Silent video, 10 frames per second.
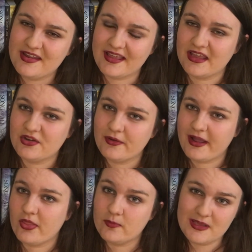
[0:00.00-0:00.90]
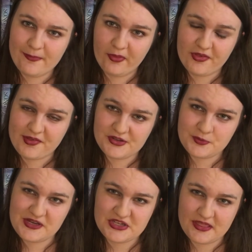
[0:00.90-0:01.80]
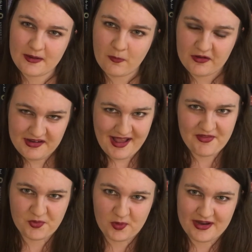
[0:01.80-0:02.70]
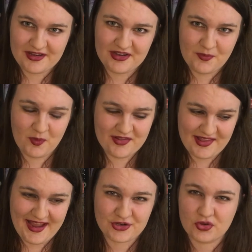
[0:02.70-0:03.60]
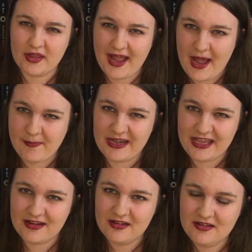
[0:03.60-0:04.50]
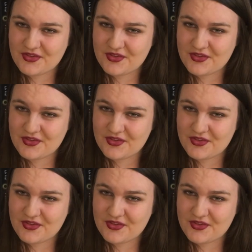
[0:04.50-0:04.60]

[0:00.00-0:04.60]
taking into account the people of the situation, they're more task-oriented, what is actually happening.